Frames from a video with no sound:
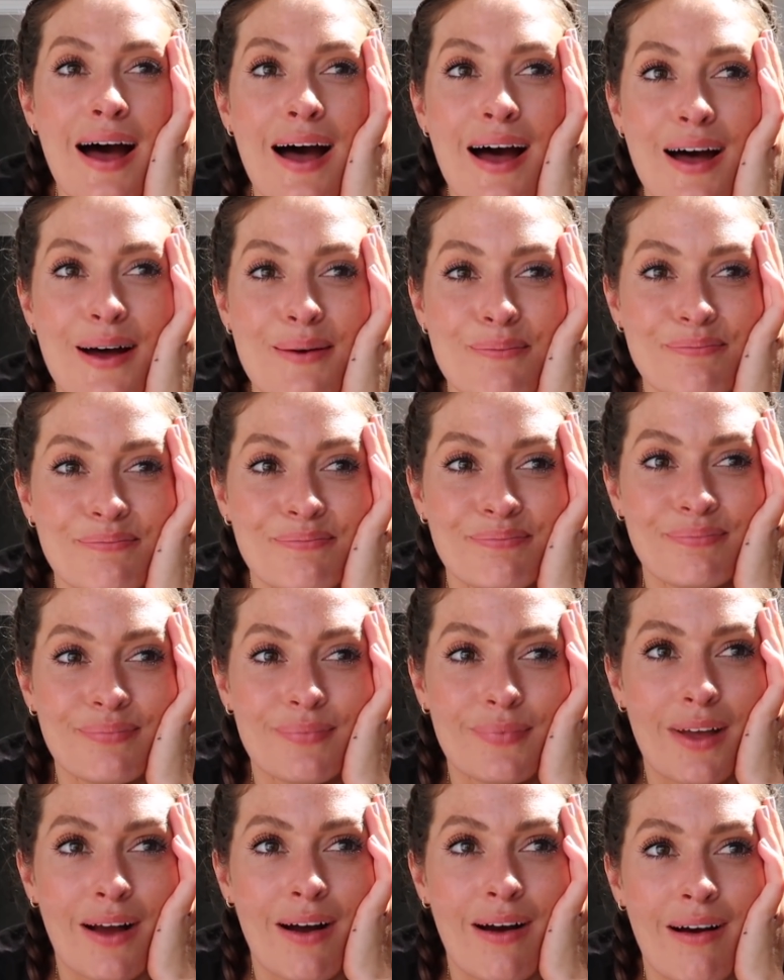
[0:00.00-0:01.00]

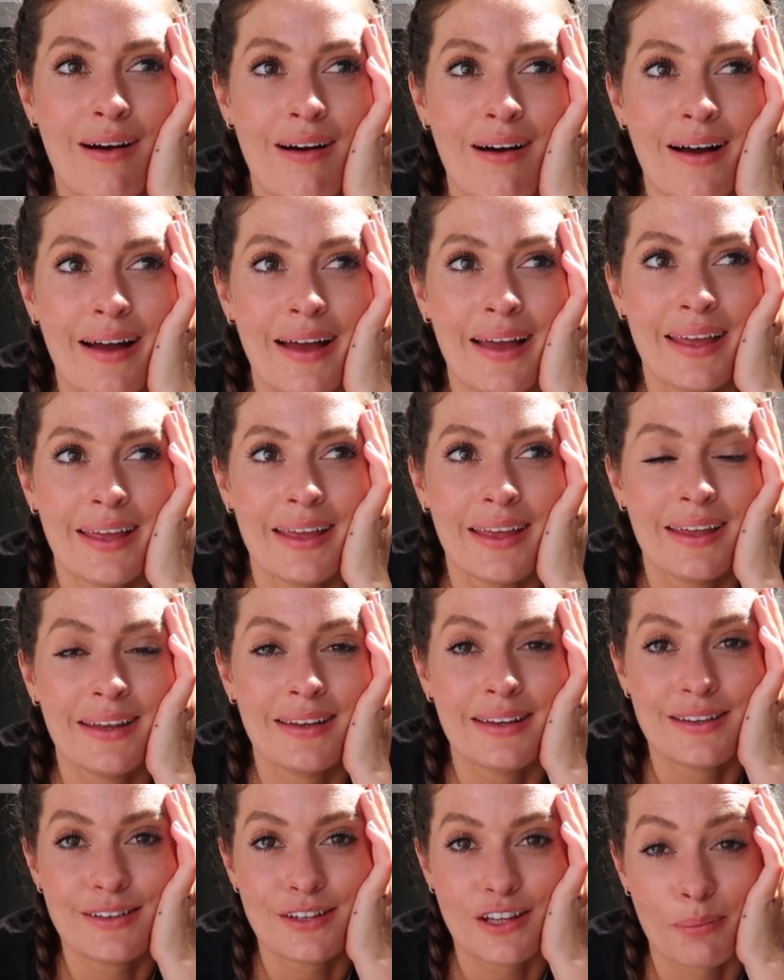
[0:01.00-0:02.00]
Um, I
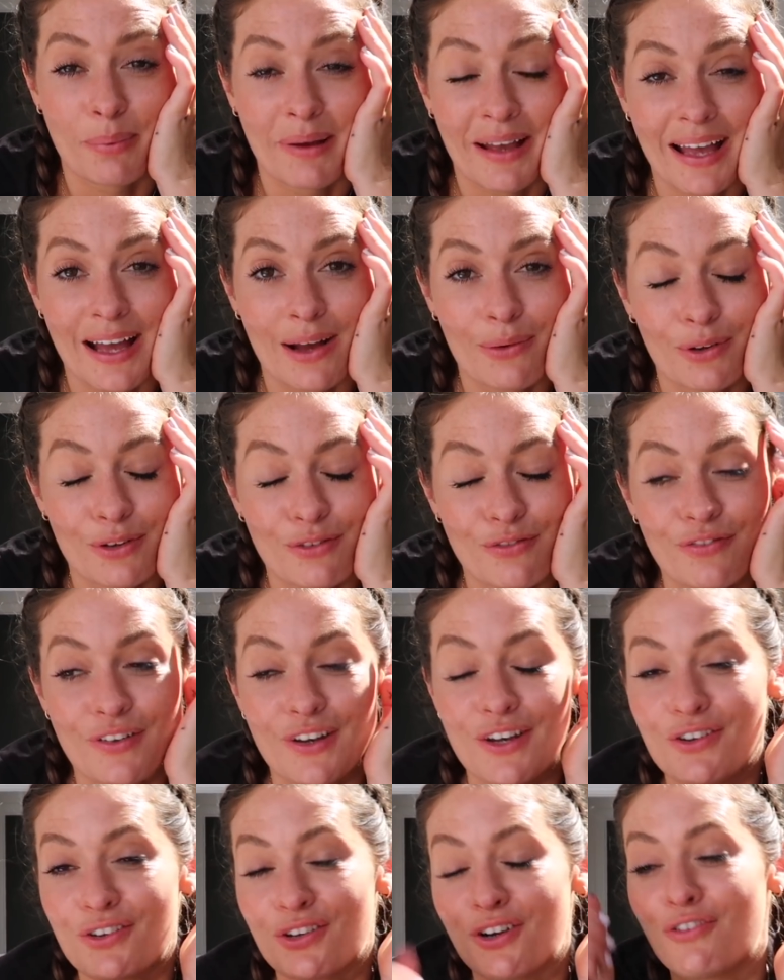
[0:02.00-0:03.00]
need to go back out and
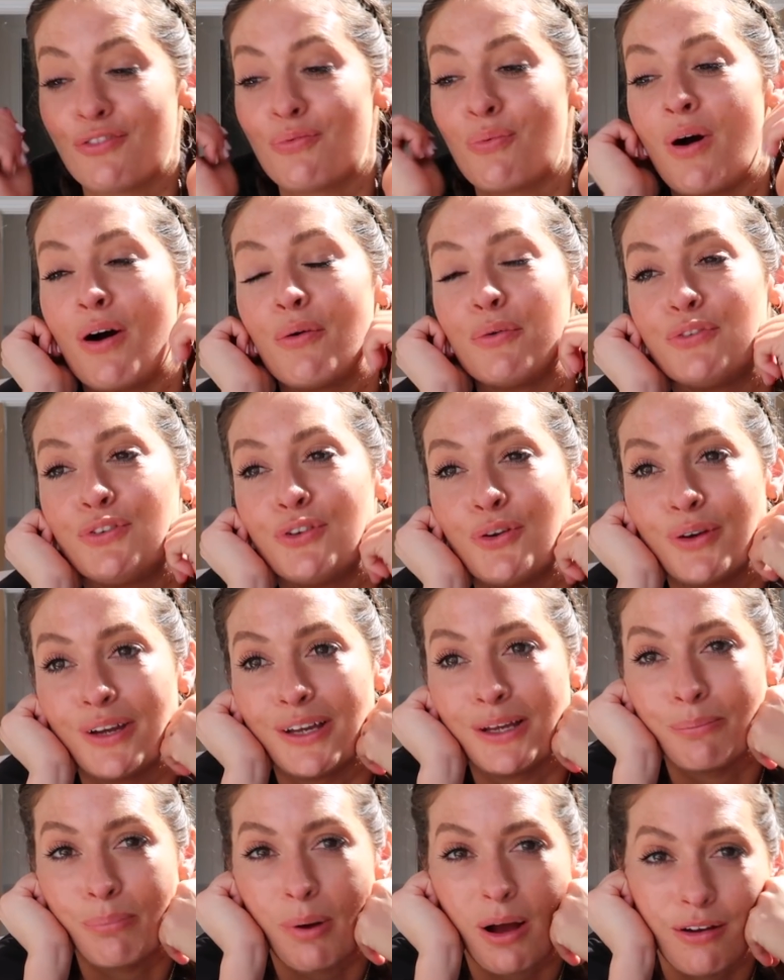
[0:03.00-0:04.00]
finish off what I was
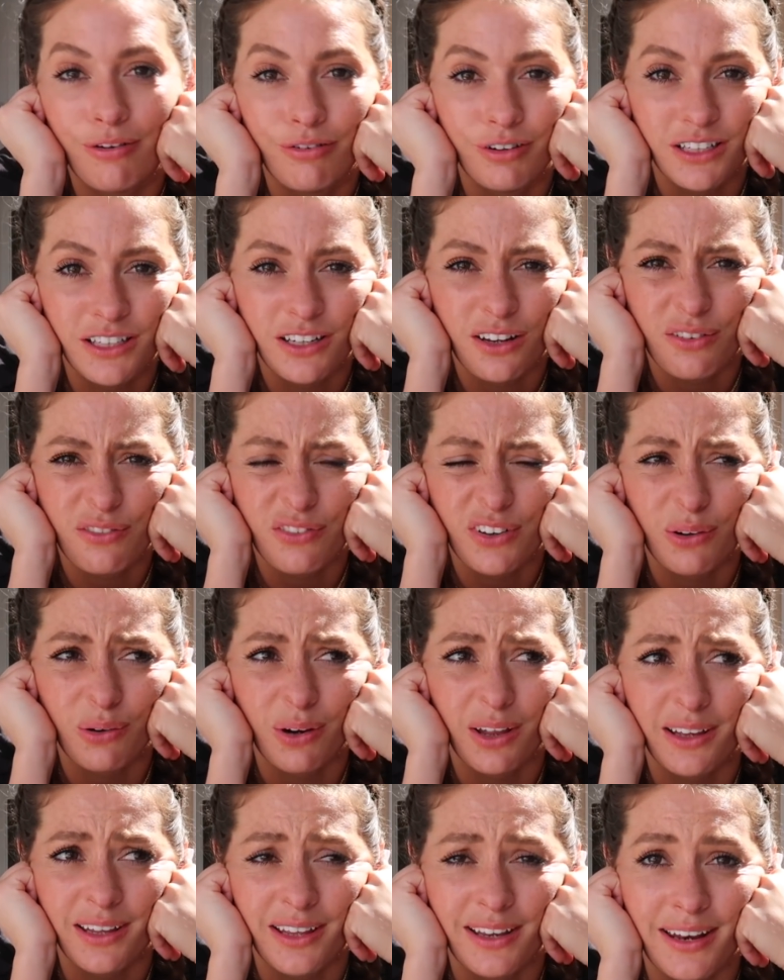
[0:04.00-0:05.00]
doing, but I really don't feel
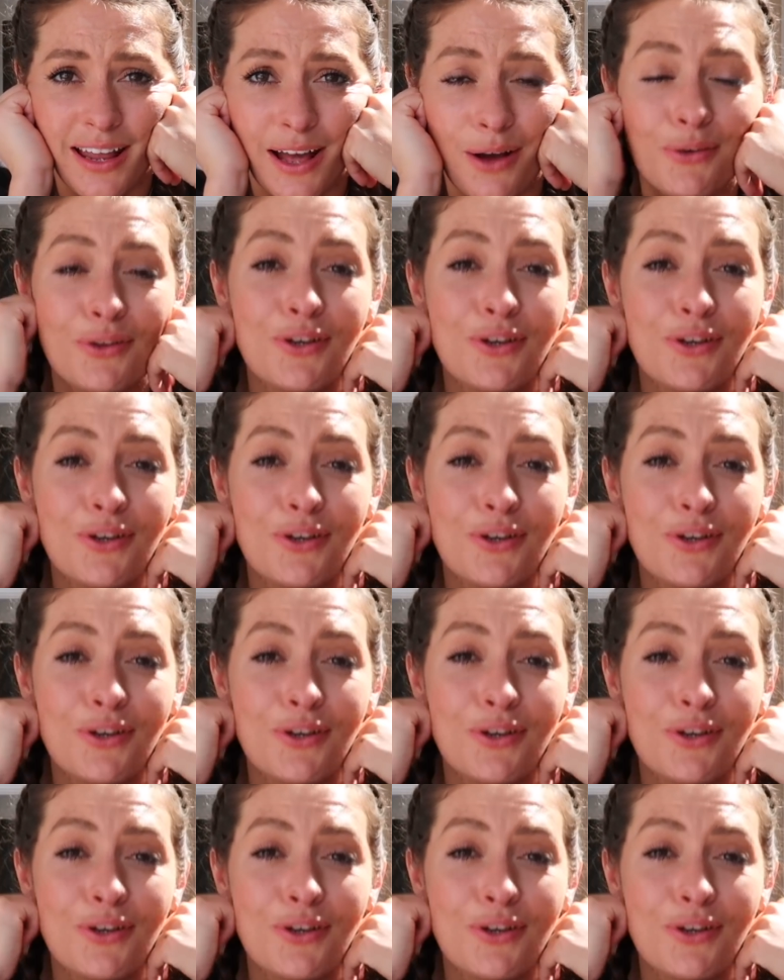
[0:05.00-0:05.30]
like it now.